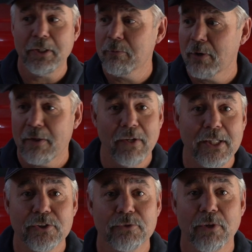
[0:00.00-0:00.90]
You won't have
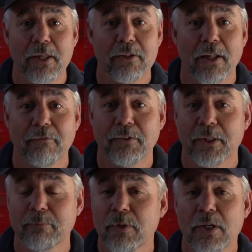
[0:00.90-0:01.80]
any strength left in
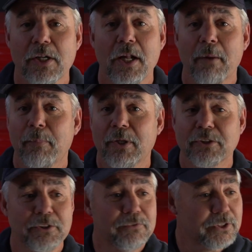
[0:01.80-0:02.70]
them
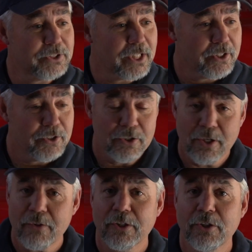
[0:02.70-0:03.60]
because you've just had
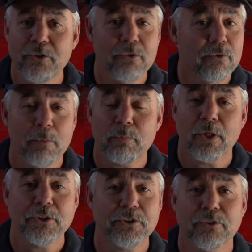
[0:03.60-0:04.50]
nothing to do, no pressure,